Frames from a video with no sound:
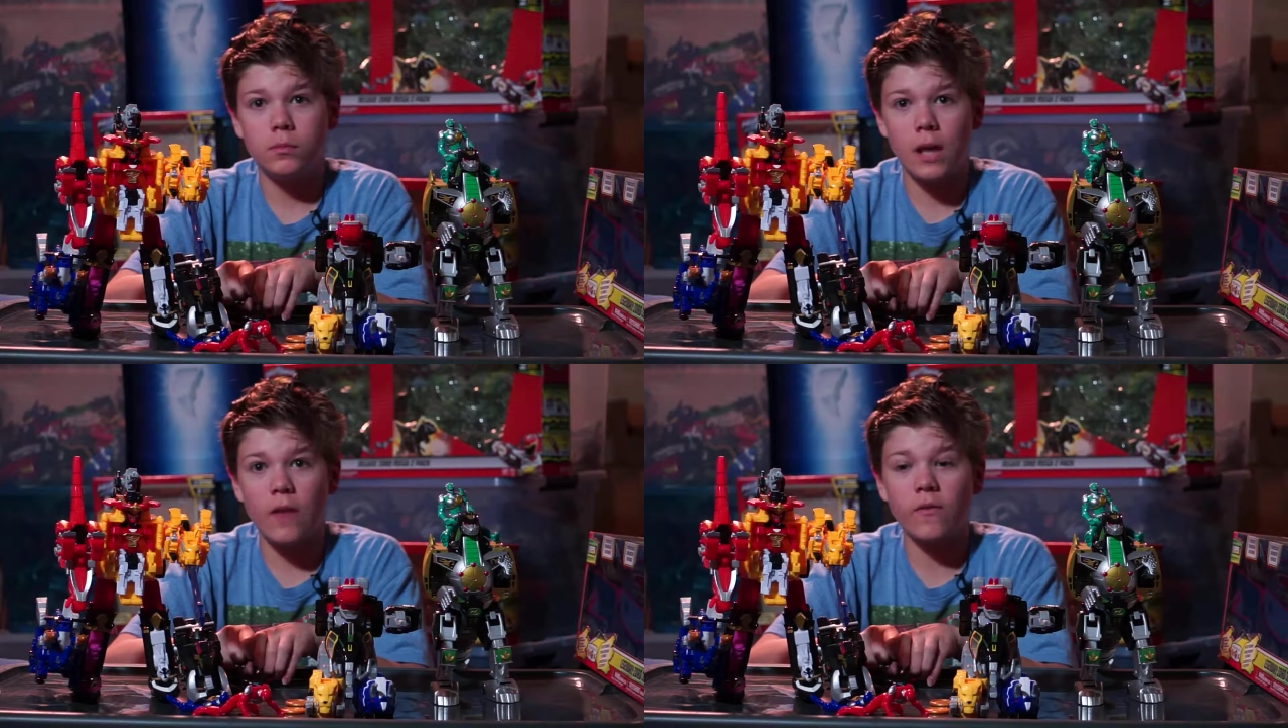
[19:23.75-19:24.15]

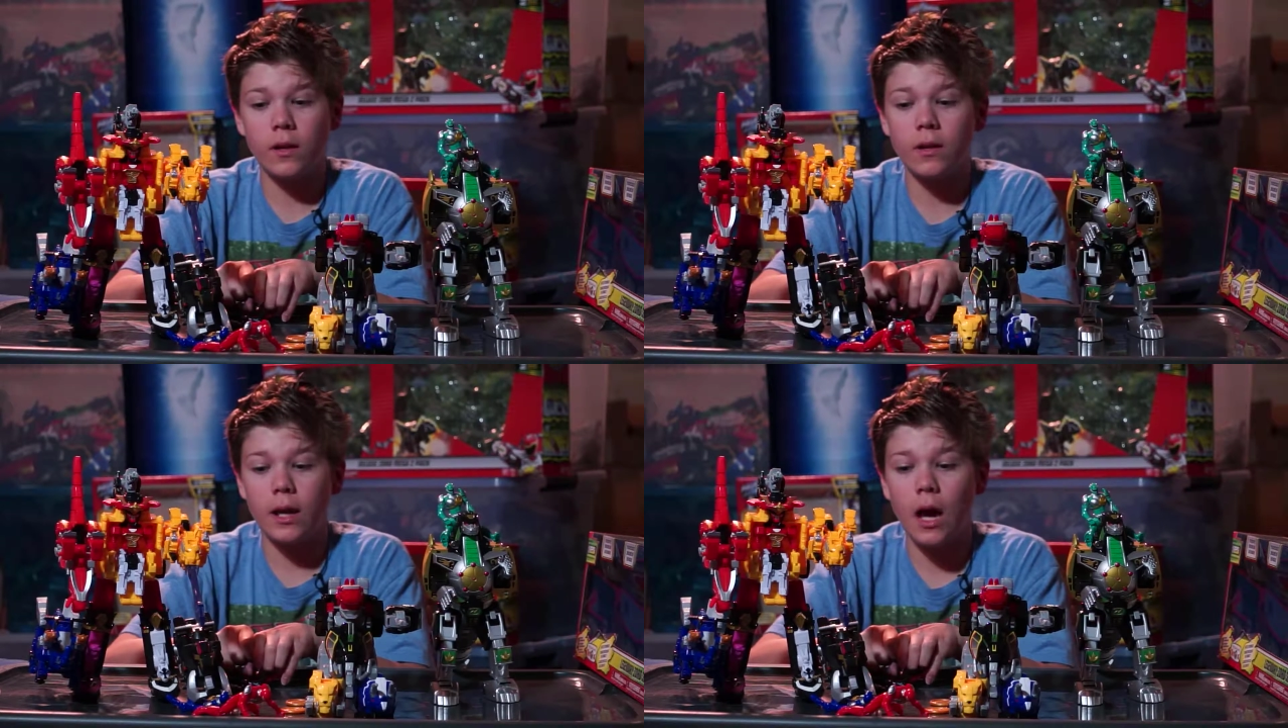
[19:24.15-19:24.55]

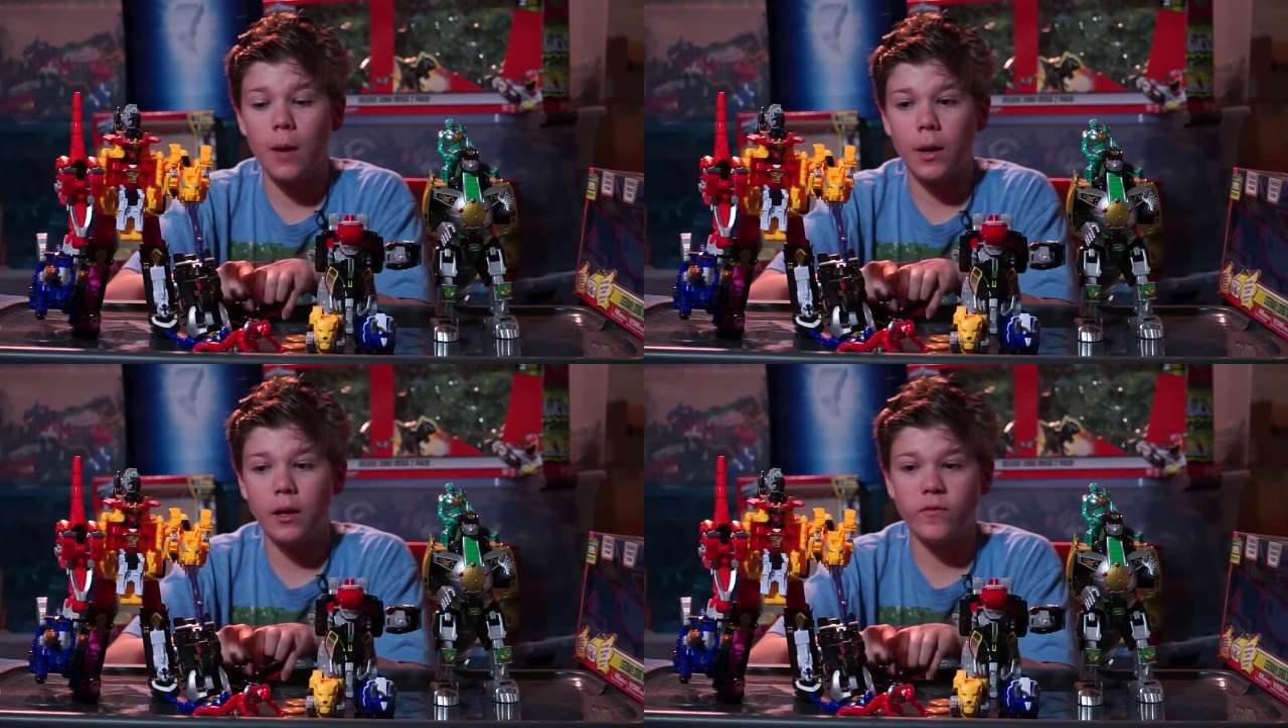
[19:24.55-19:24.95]
Definitely
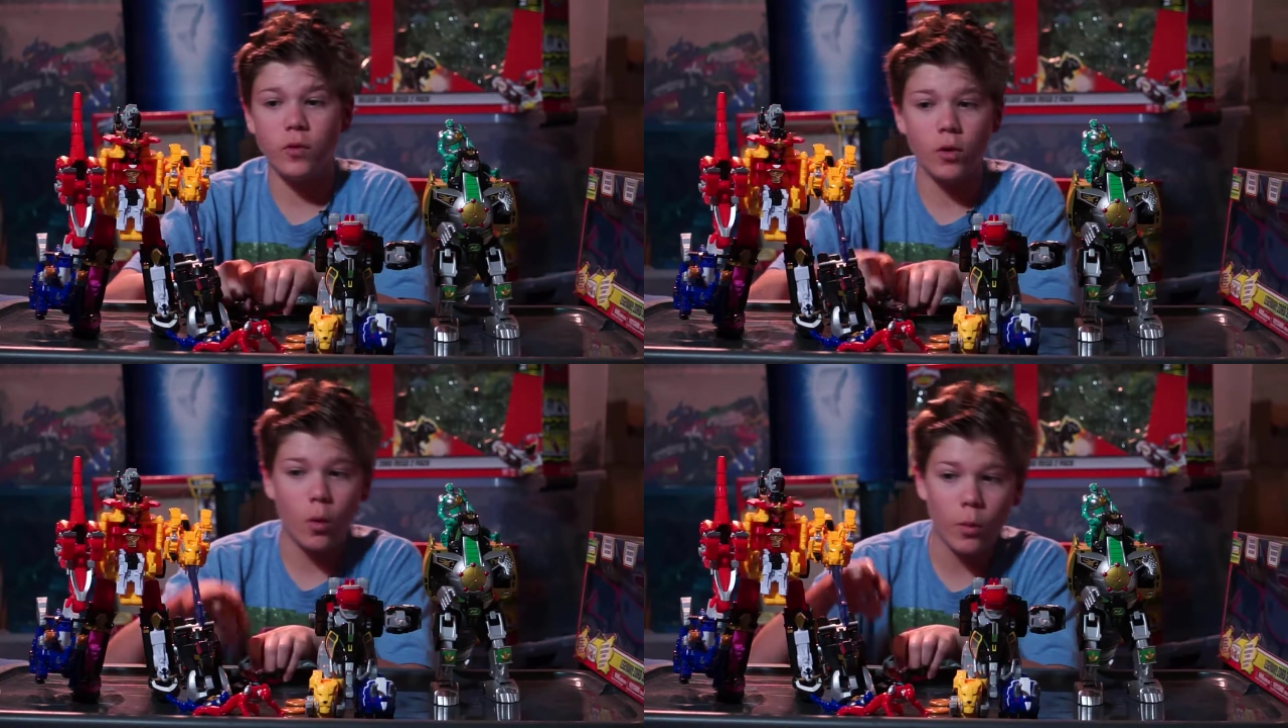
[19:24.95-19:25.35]
comment if you
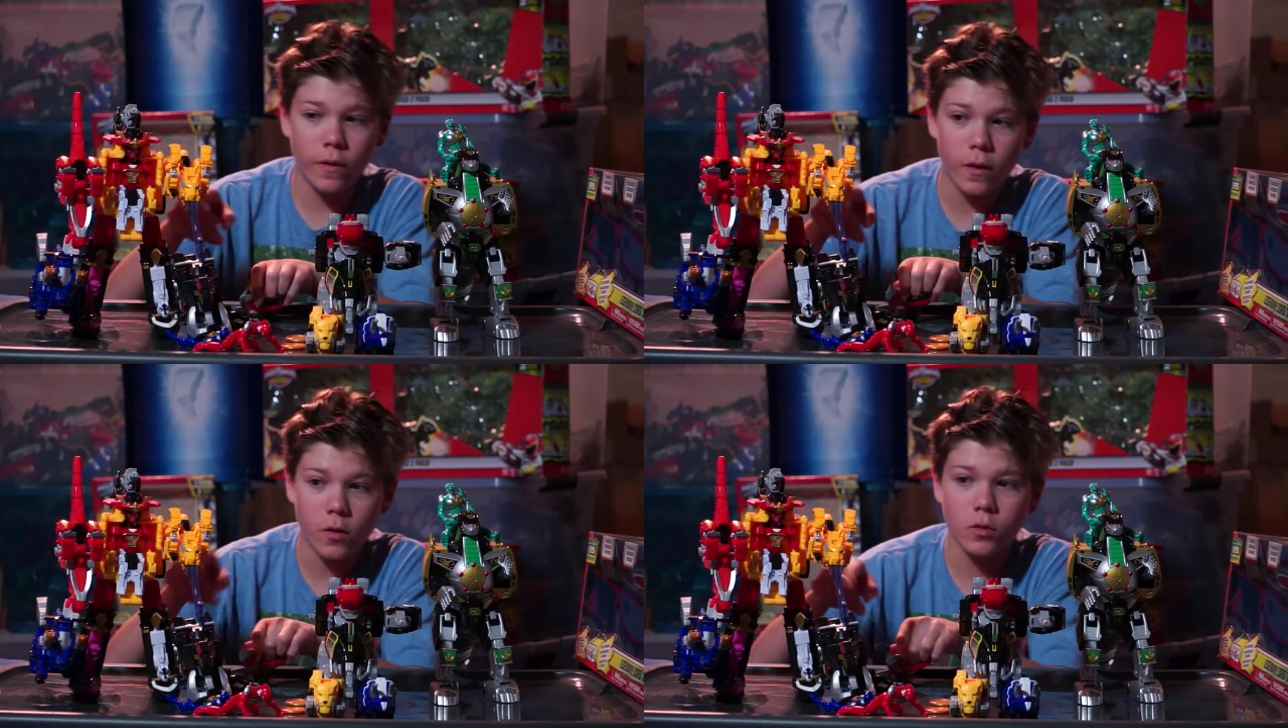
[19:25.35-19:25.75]
know
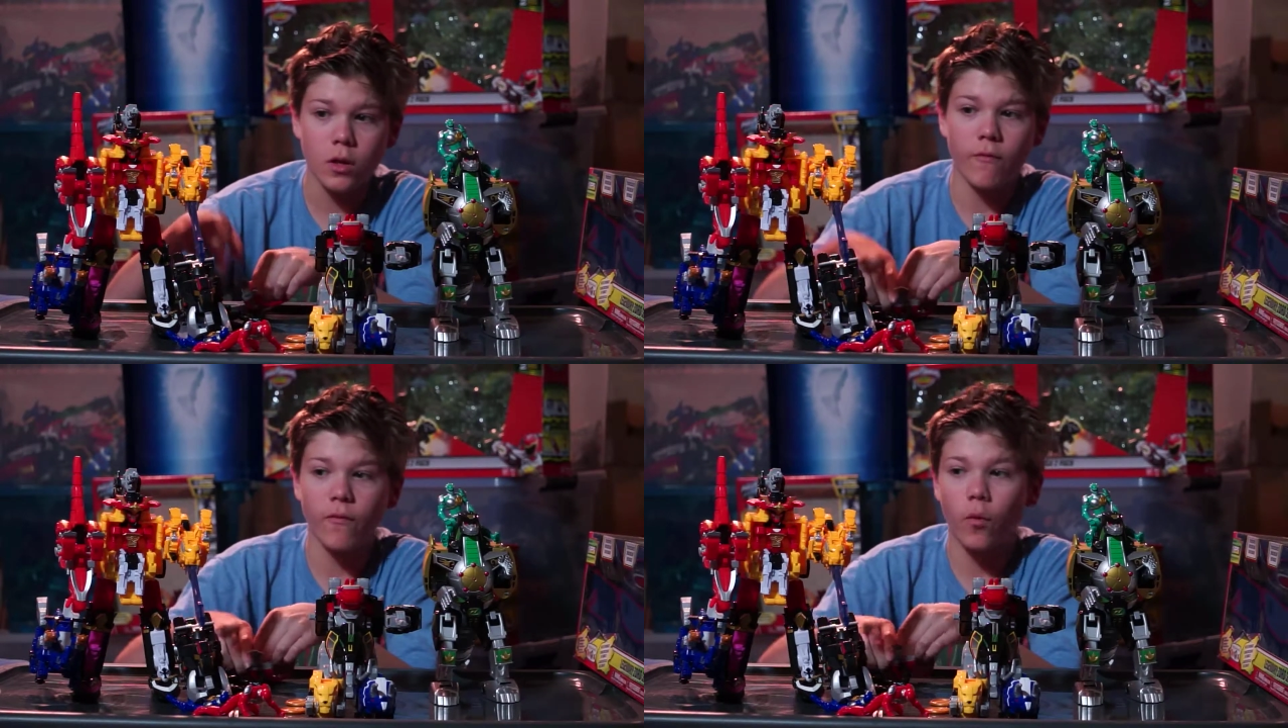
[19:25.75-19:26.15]
what those
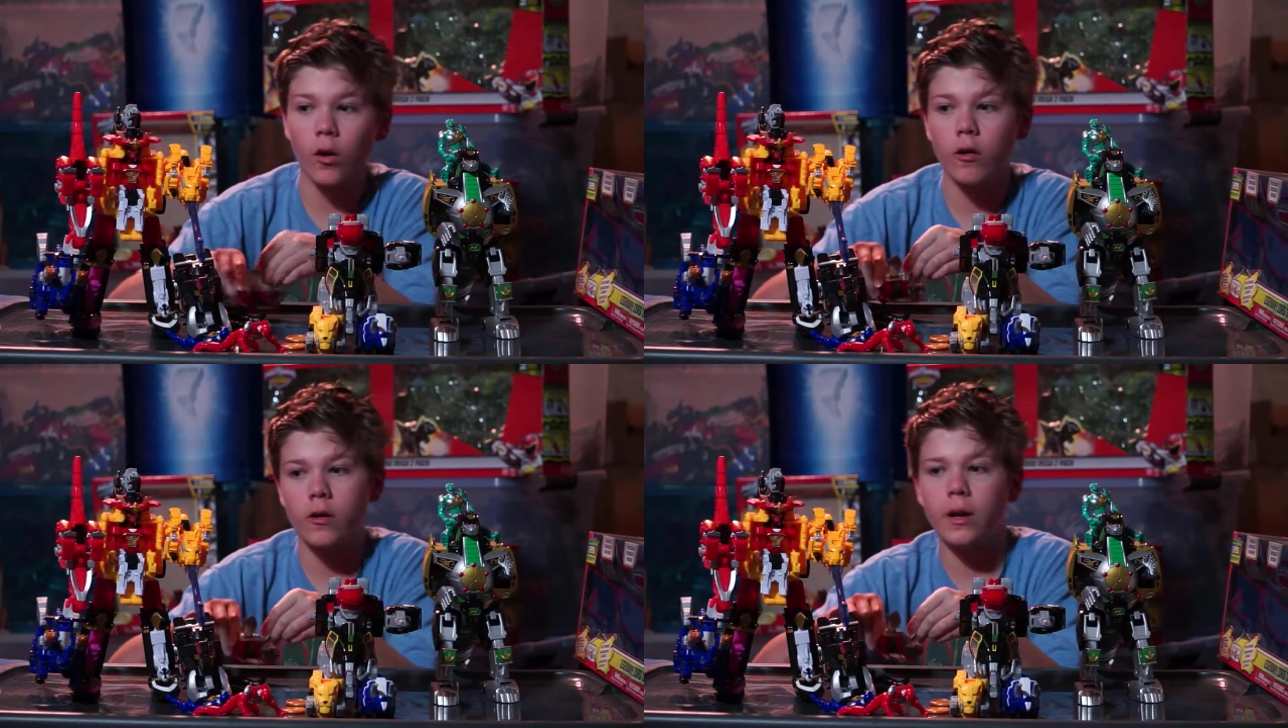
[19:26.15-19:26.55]
are
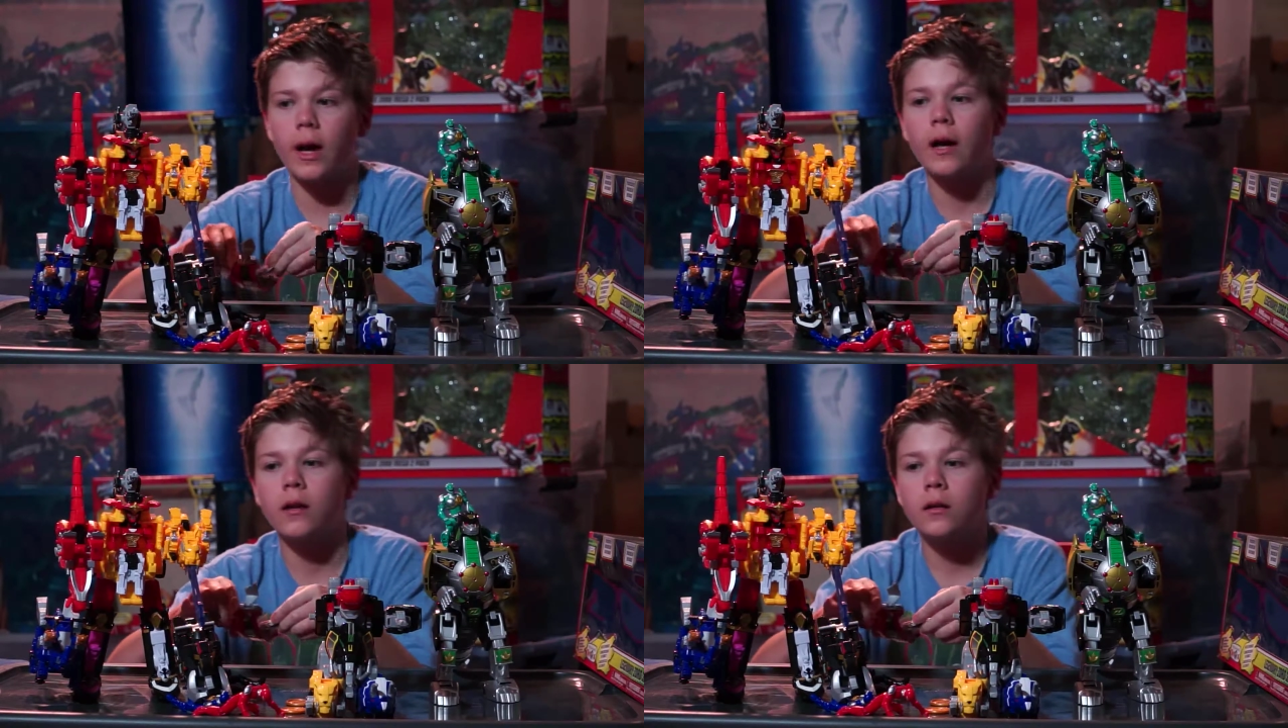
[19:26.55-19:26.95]
for or
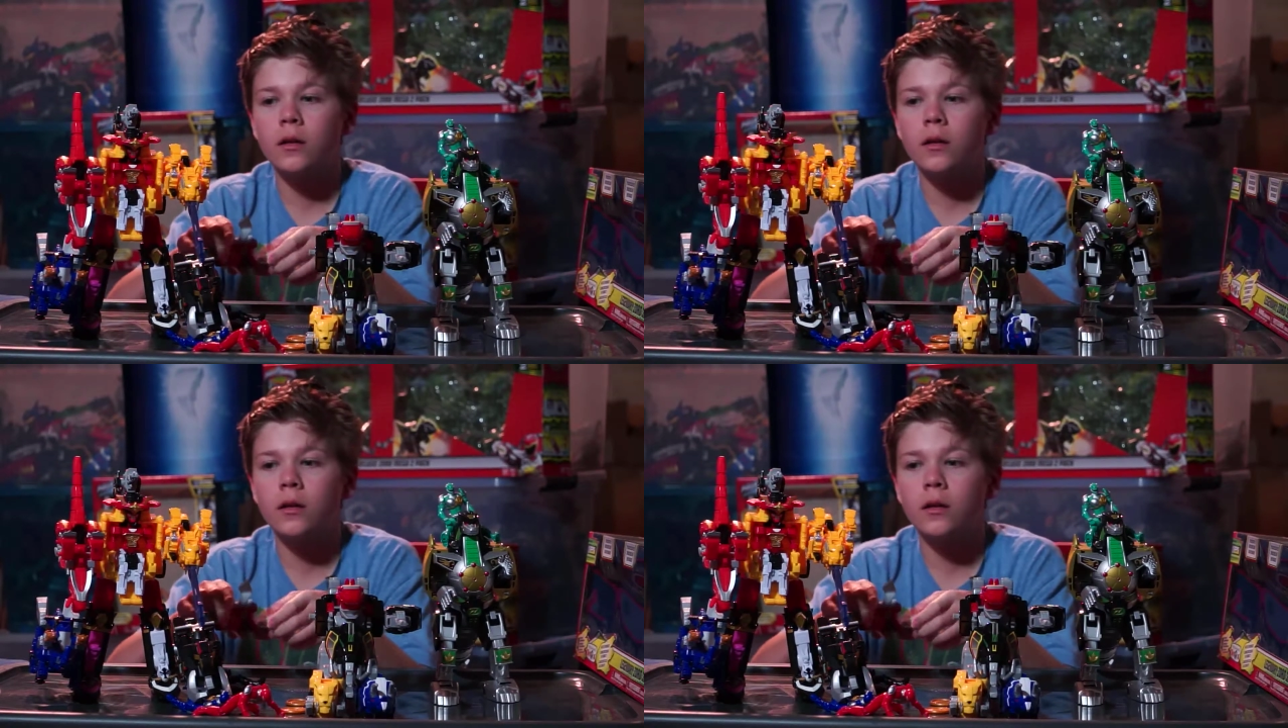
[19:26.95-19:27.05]
not.